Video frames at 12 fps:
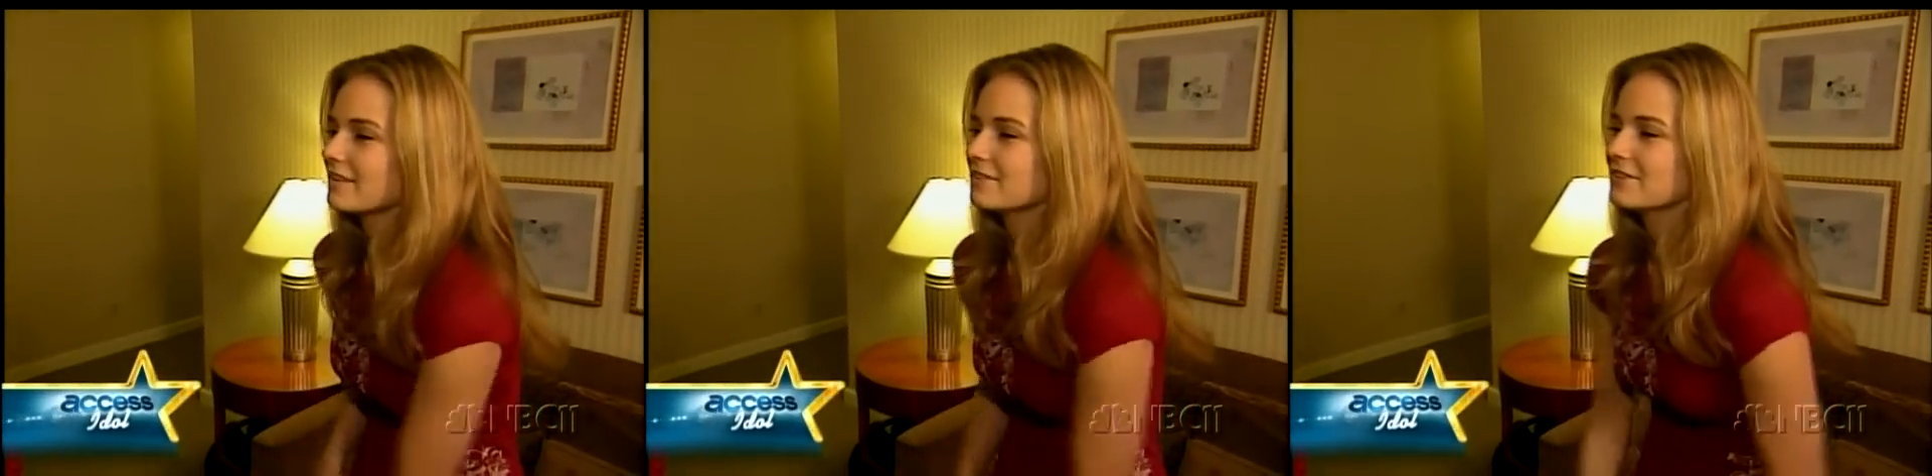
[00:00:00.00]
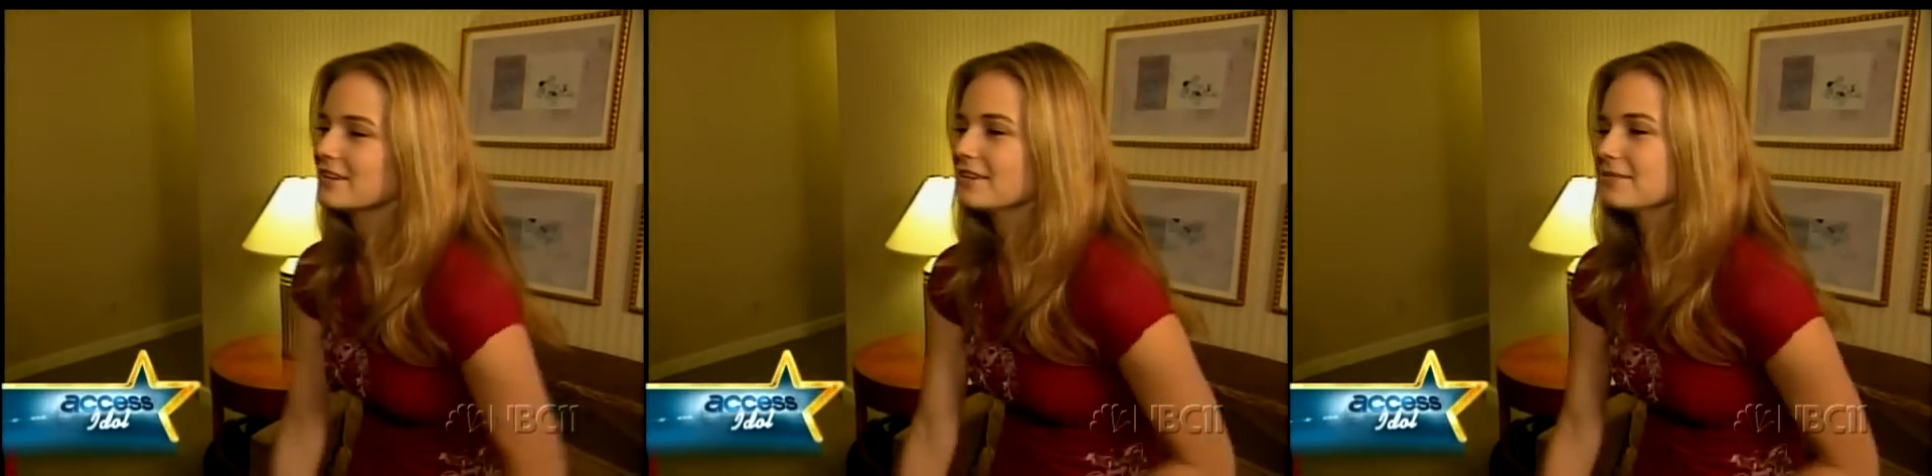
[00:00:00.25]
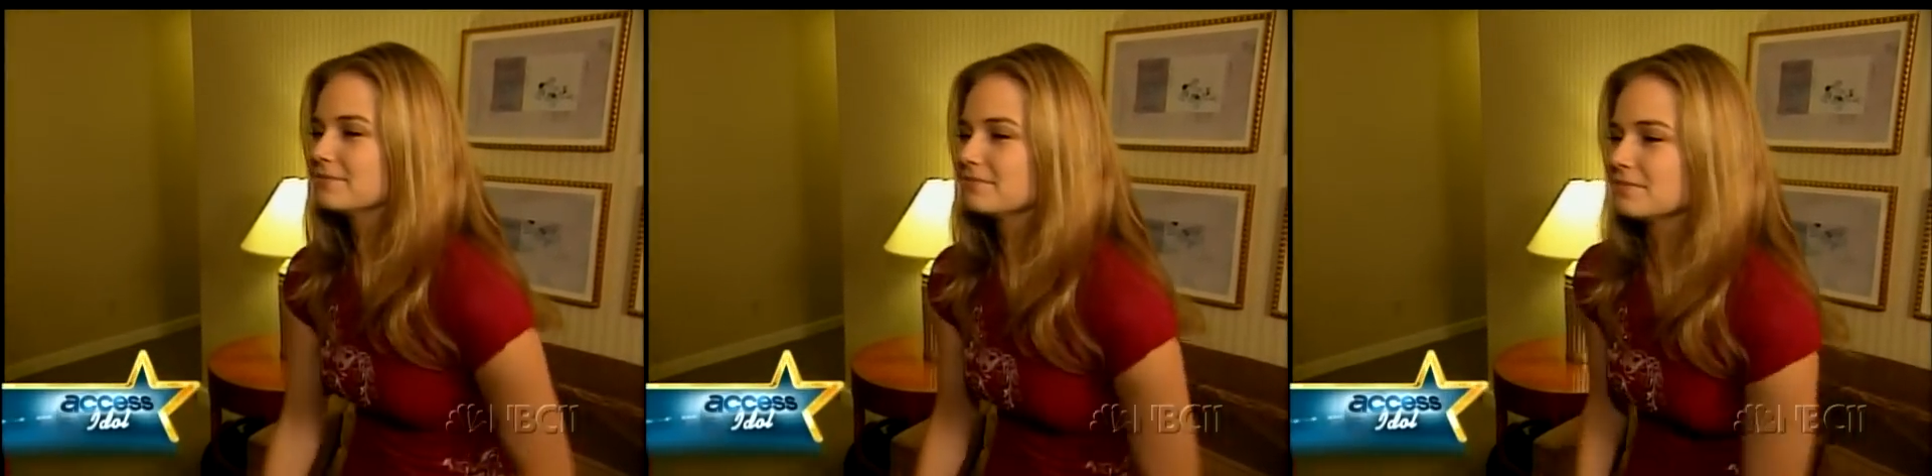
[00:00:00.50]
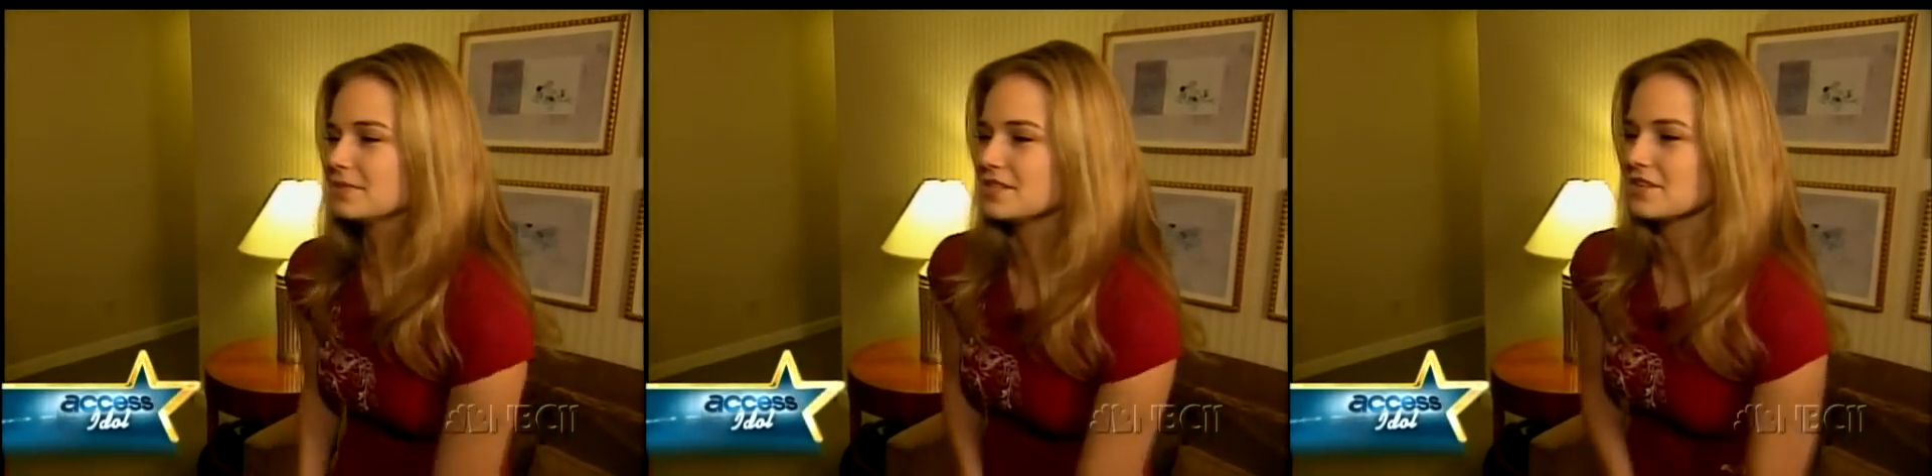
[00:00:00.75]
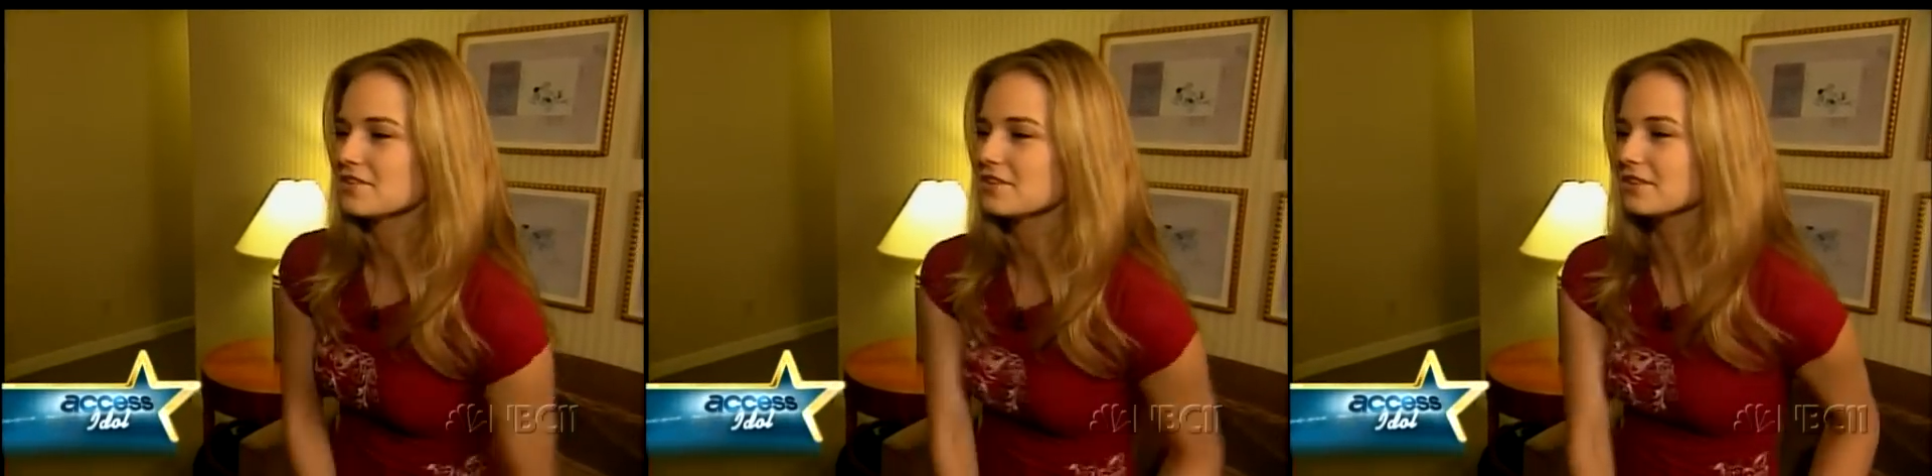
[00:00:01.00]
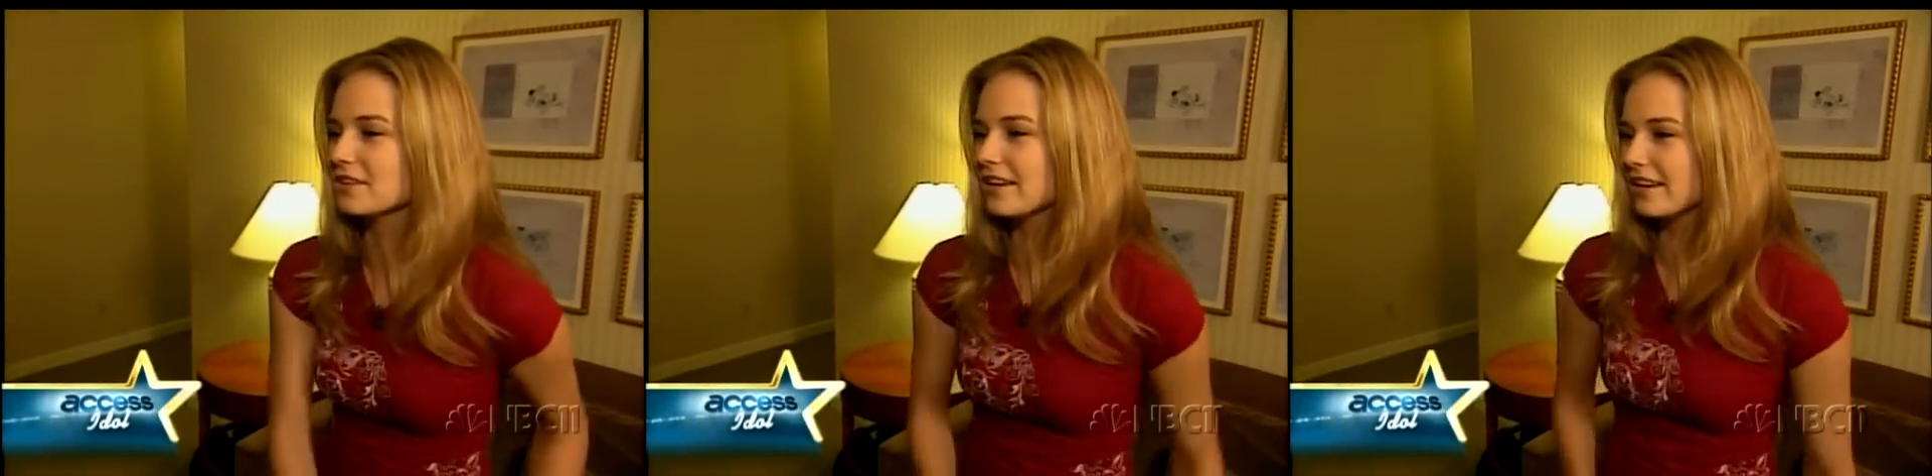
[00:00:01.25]
of uh,
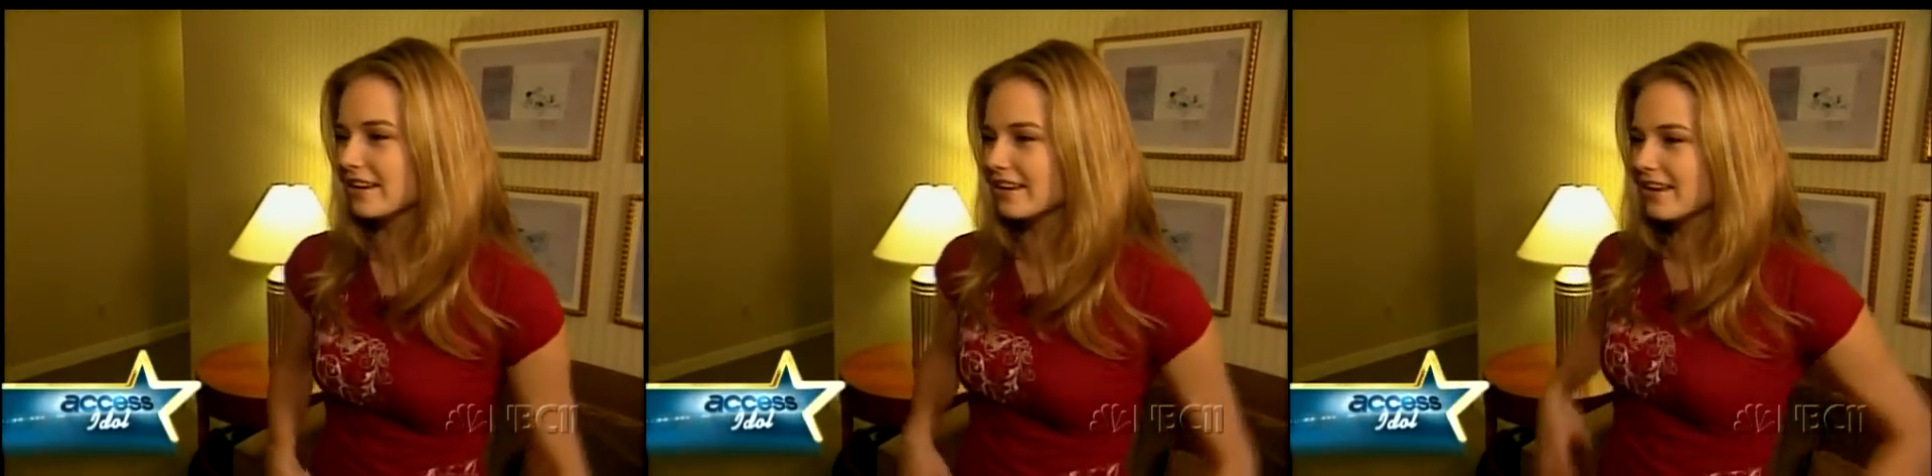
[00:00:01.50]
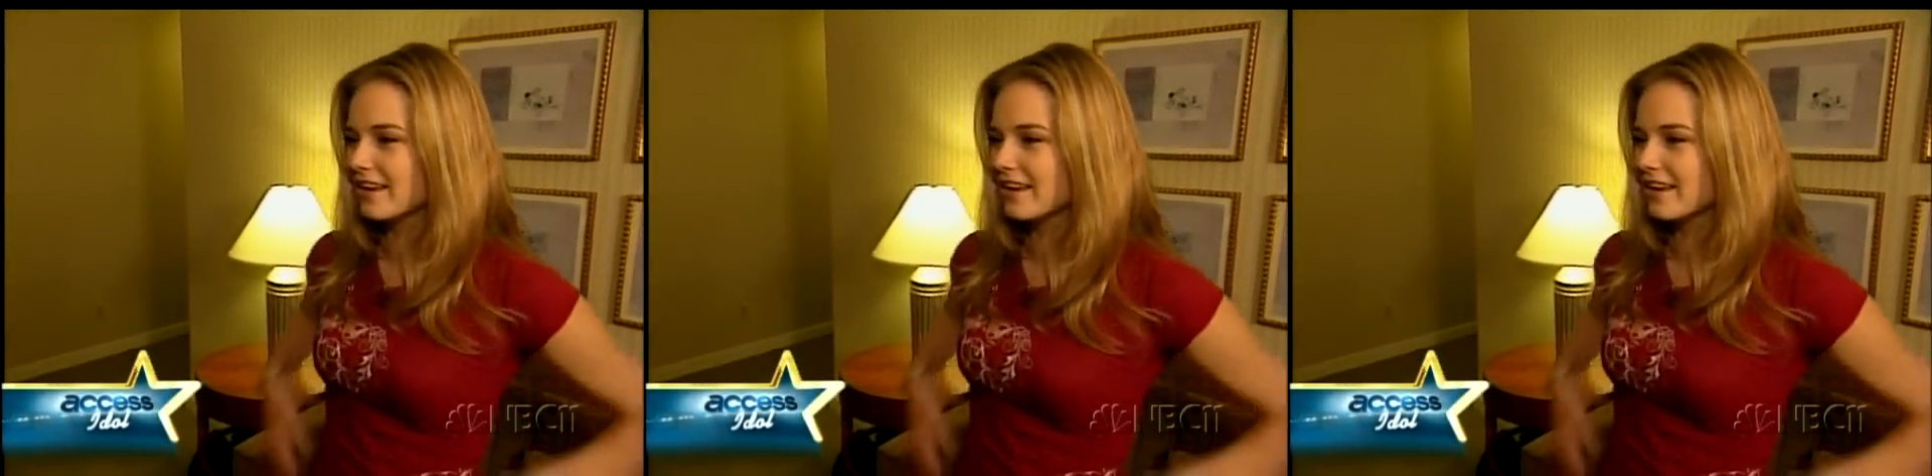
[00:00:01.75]
material in it.